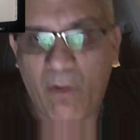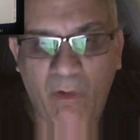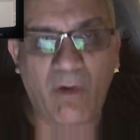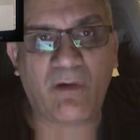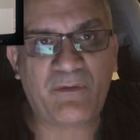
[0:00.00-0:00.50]

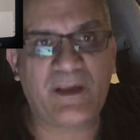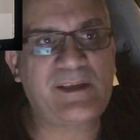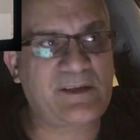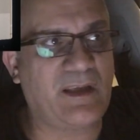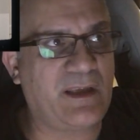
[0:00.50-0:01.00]
all of
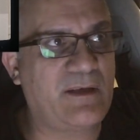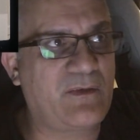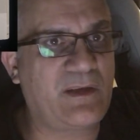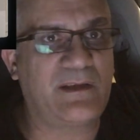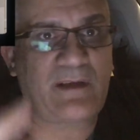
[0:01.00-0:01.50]
these
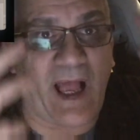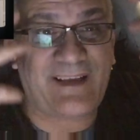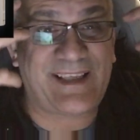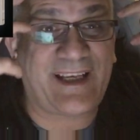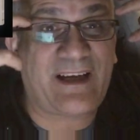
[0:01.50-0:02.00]
things, this
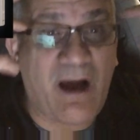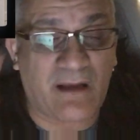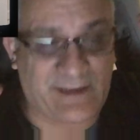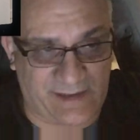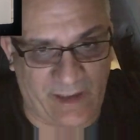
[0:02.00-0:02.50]
as a
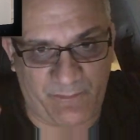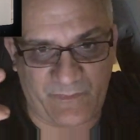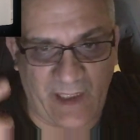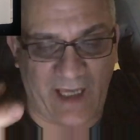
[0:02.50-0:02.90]
concept,